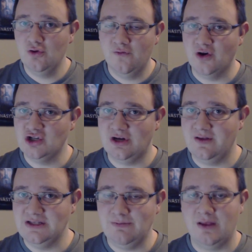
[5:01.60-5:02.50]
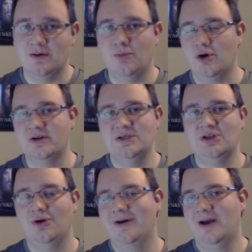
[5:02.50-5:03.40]
blue version of this
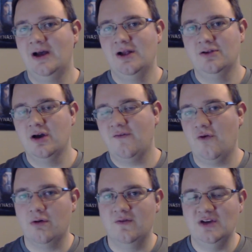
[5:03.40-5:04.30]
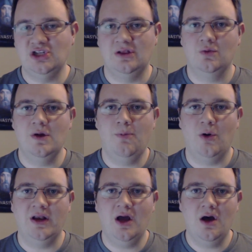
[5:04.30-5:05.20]
motherboard. So look for revision
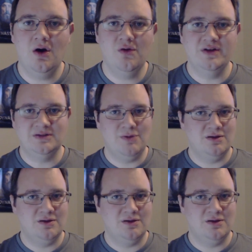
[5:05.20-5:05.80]
3.0.